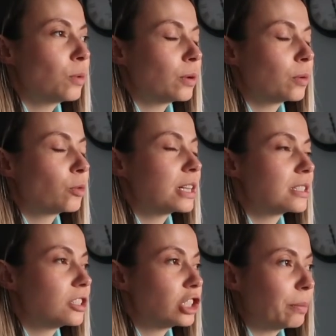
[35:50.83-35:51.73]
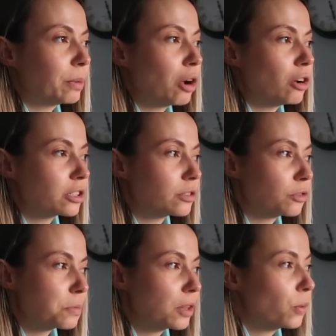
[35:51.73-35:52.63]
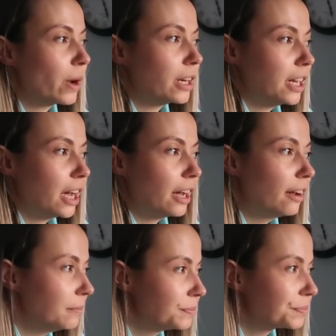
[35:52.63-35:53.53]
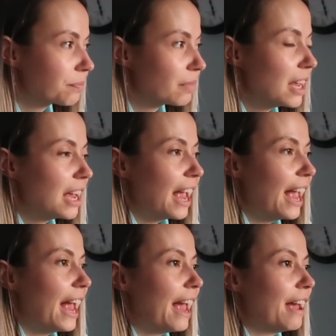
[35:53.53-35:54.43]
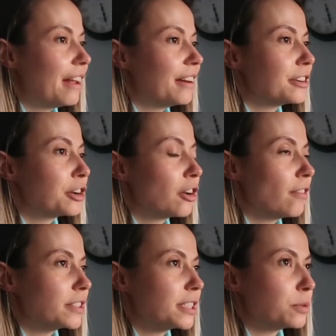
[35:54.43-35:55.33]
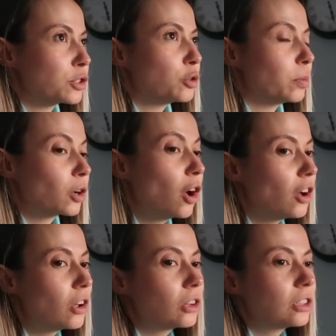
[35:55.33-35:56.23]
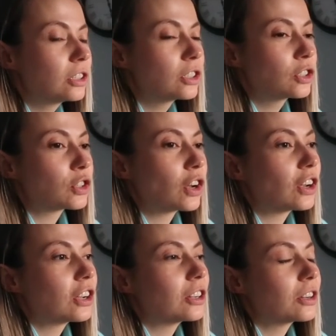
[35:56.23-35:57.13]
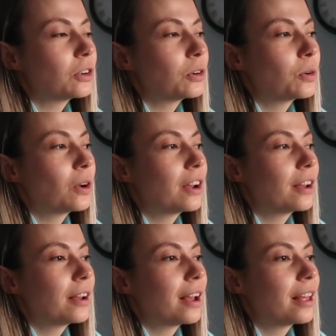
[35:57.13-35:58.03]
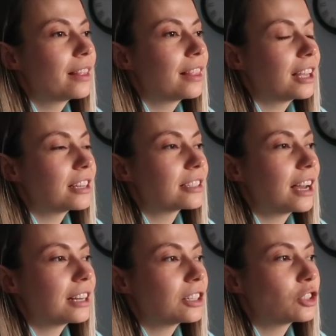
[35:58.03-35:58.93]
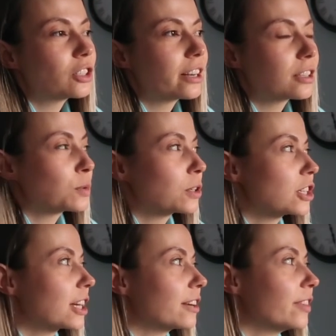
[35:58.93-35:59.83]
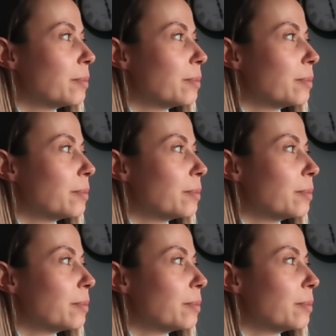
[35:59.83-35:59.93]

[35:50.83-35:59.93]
rented a jumping castle for me the one year, and obviously it was super cold, so they decided to let us watch like a